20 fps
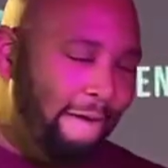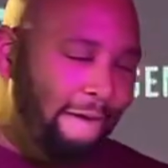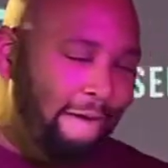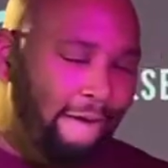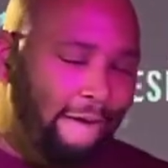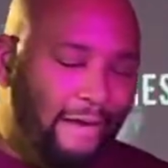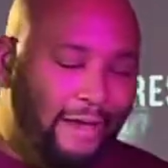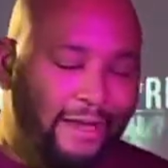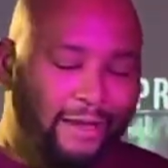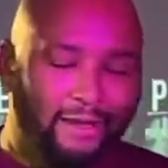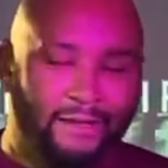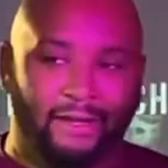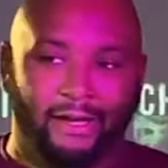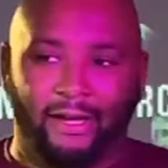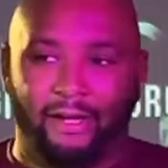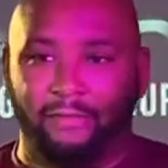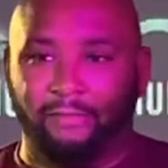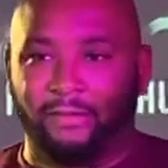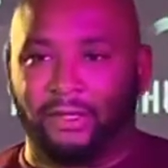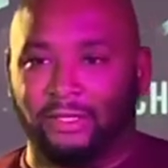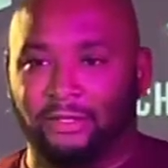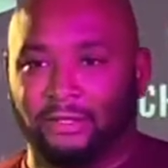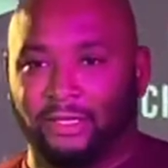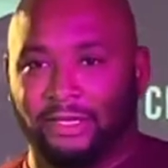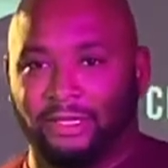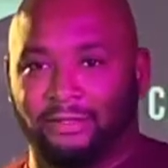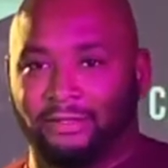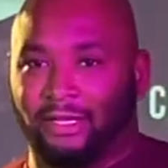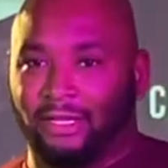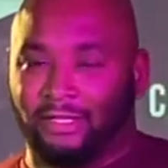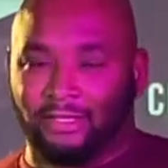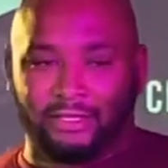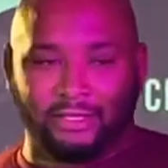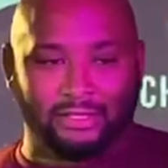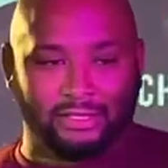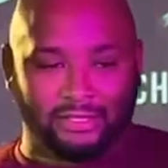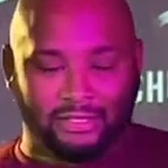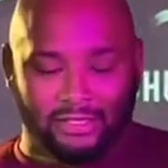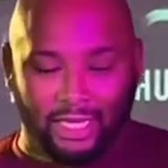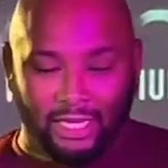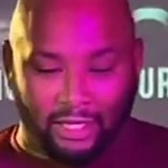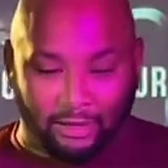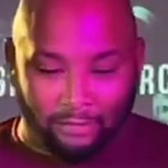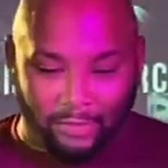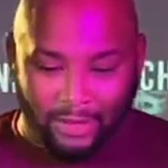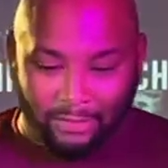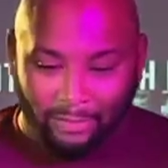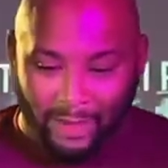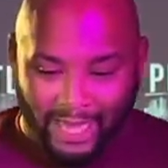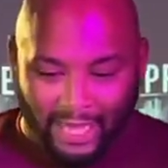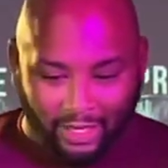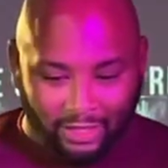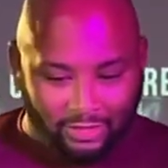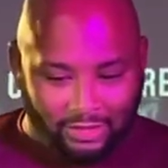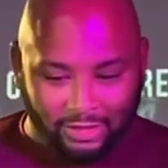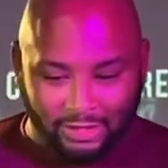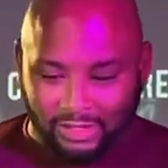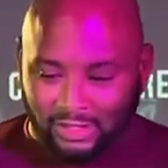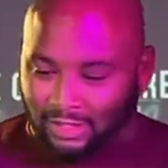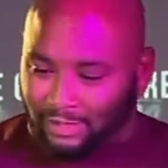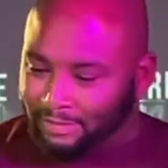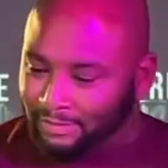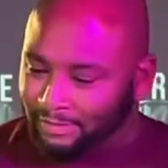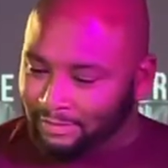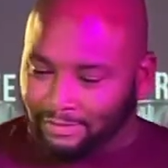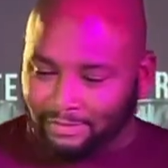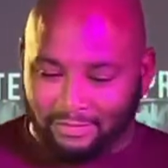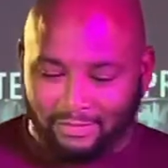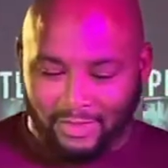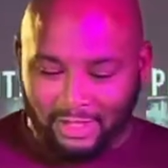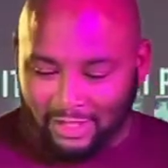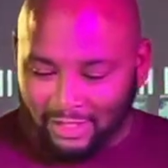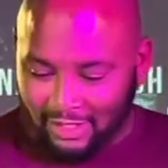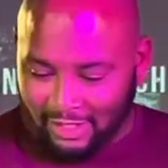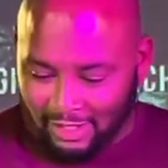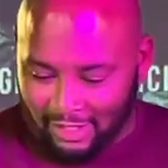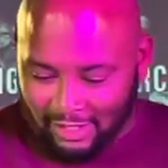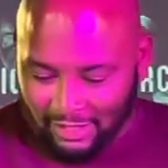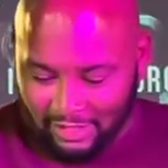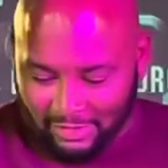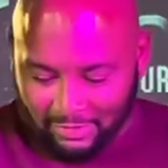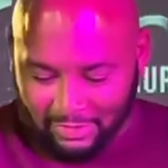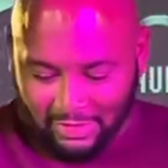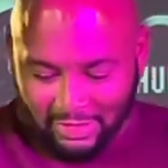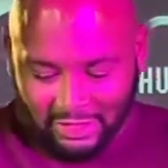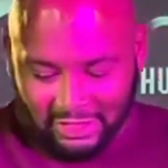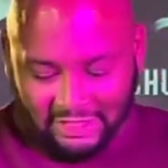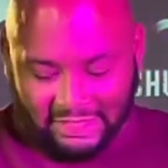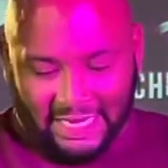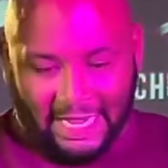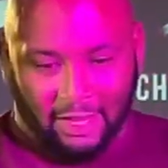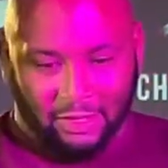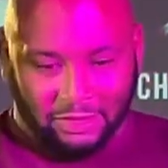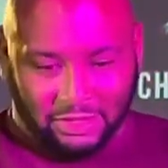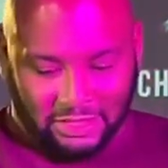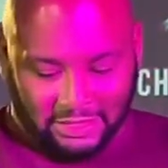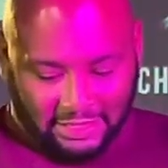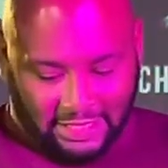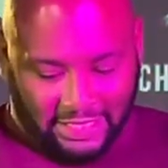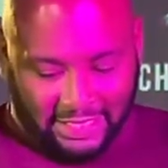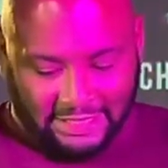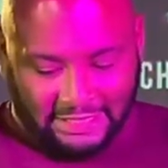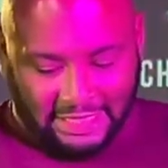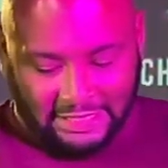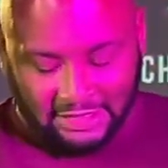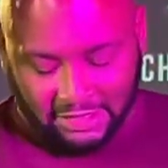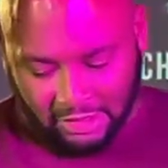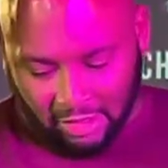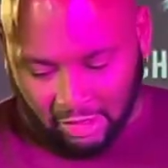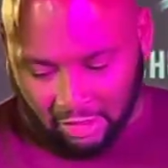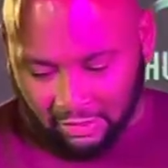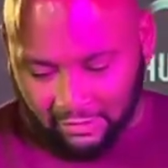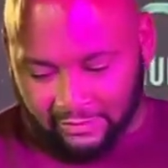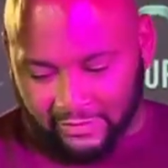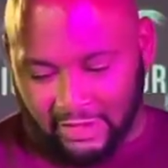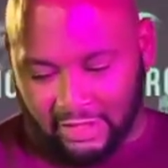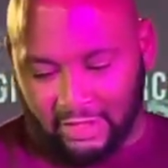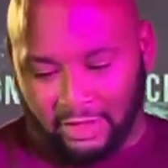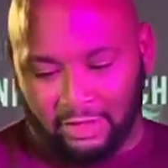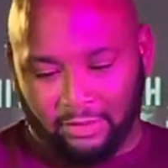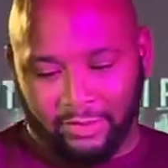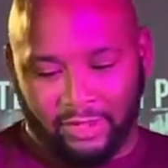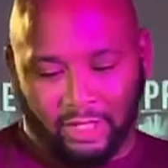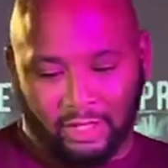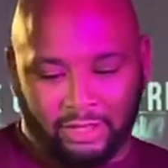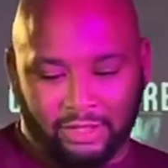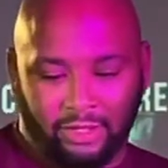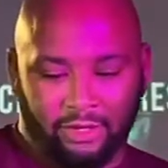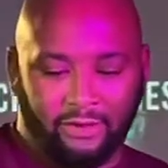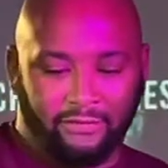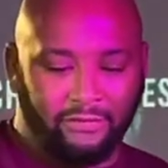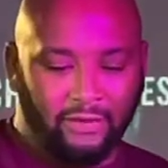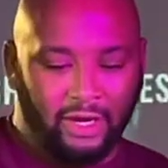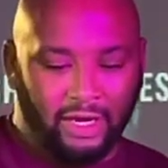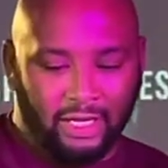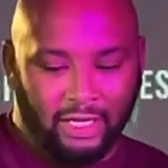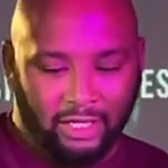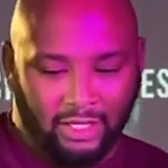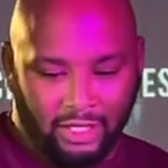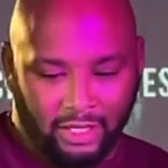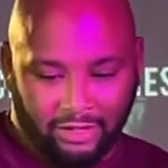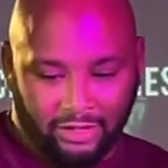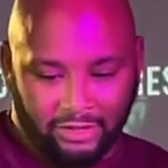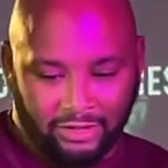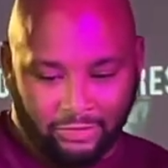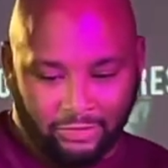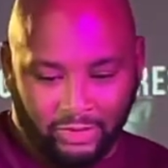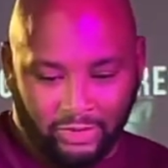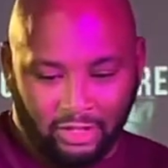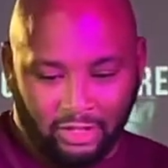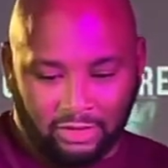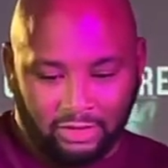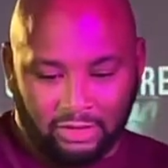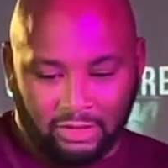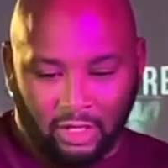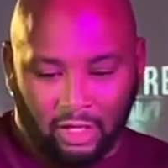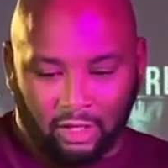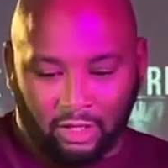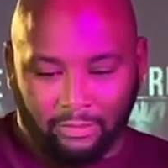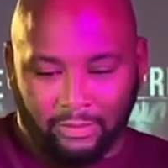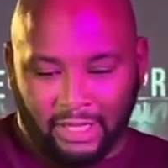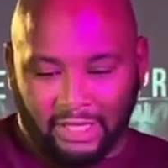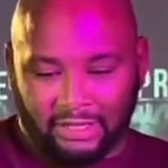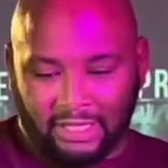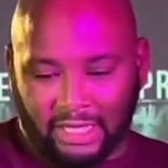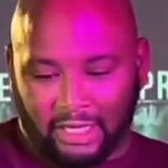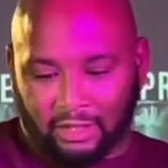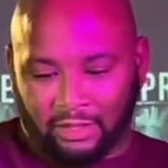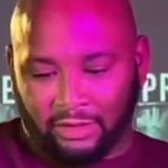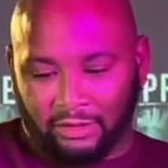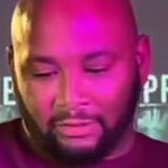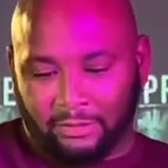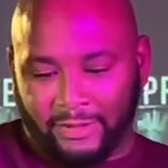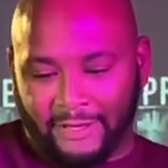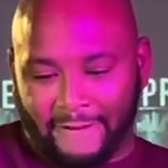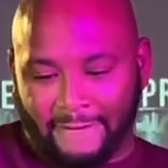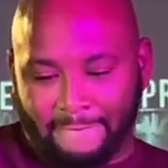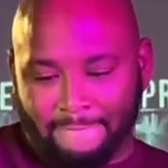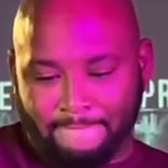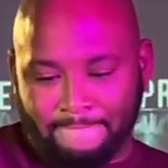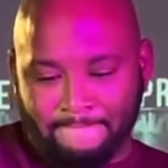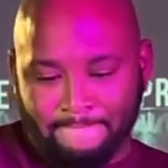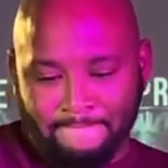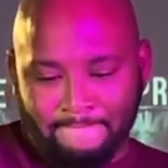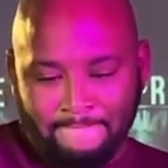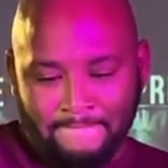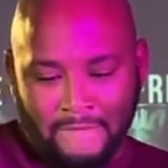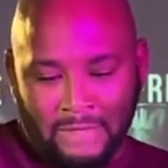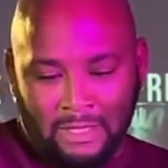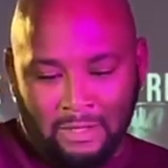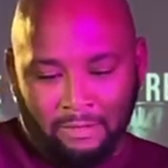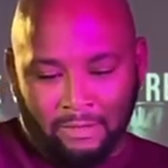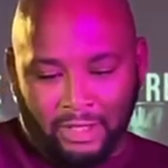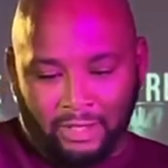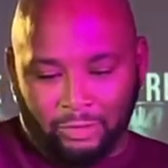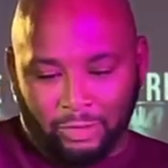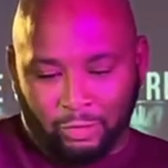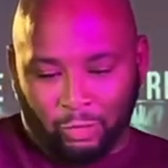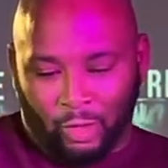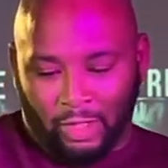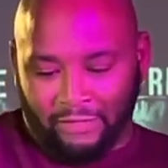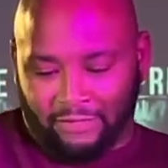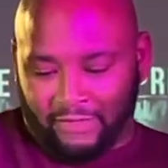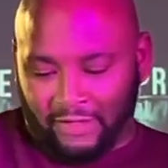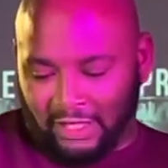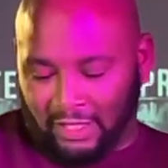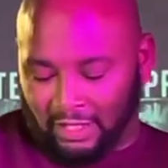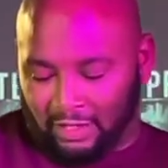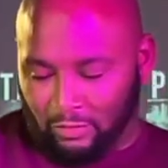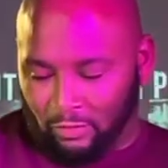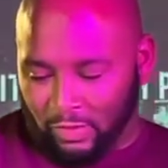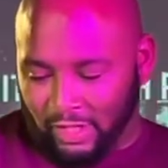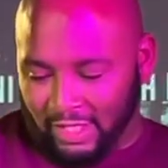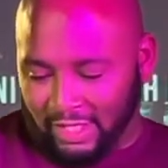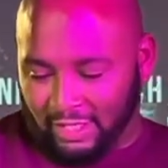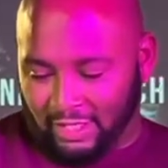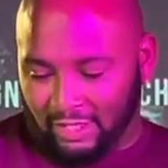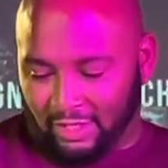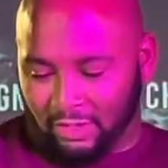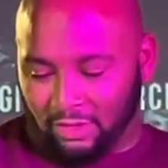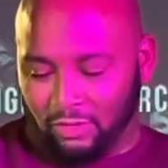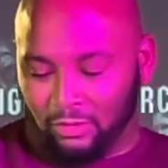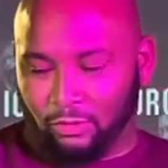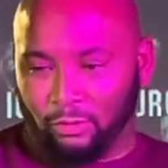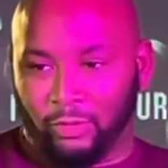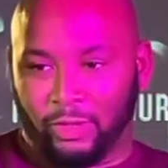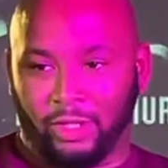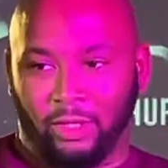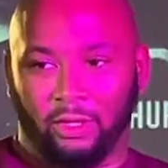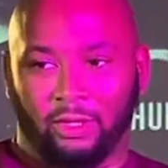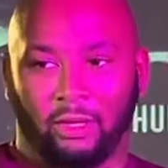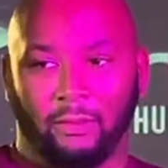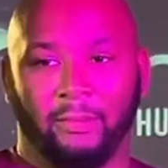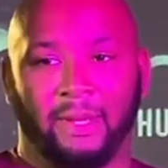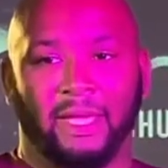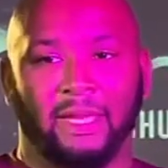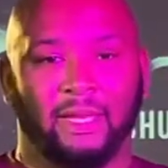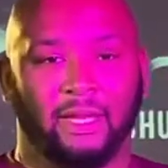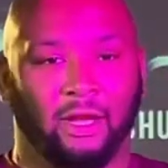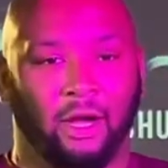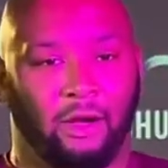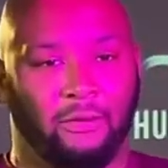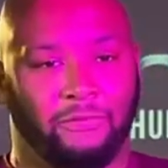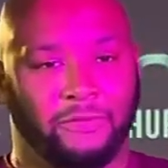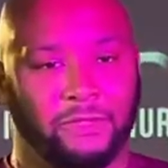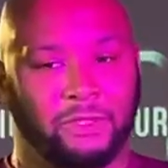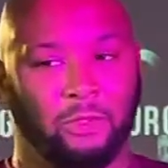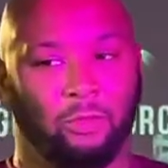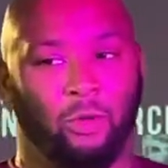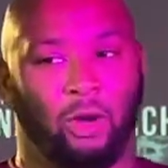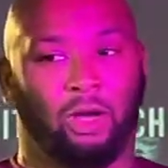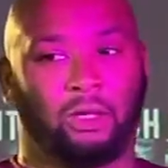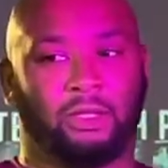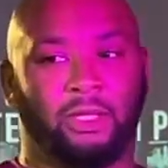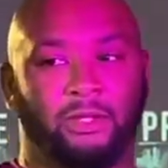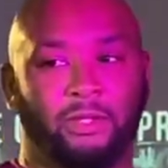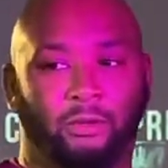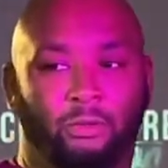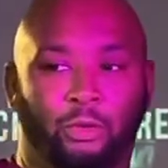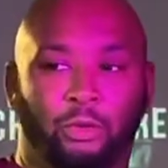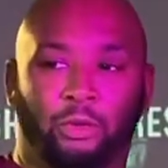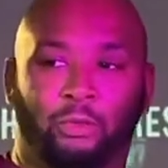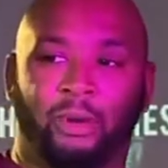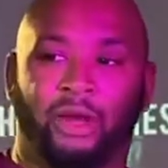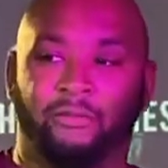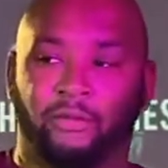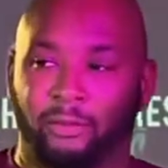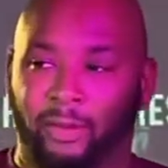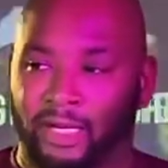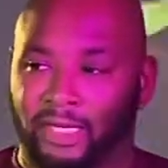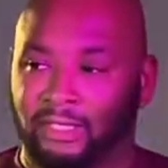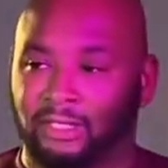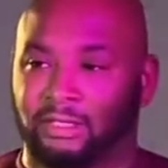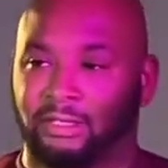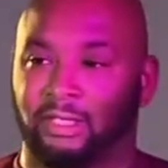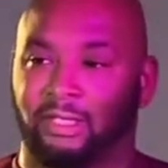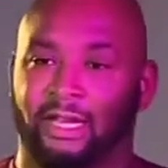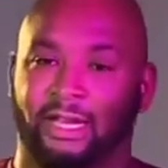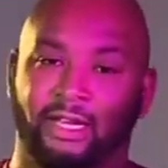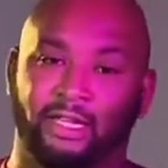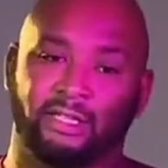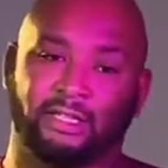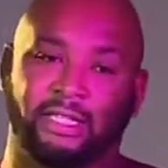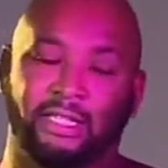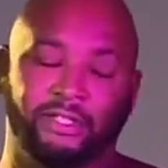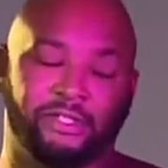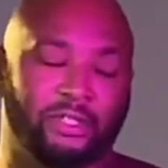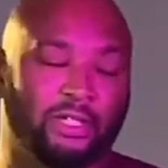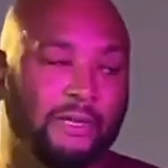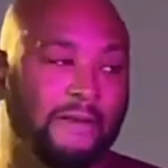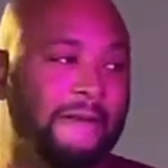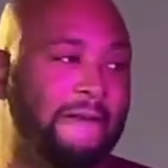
And this is taking me back to some nostalgic days. I served in the military for 8 years, and we're going to talk about that a little bit. But it was one thing when your commanding officer walked in the room, everybody stood at attention.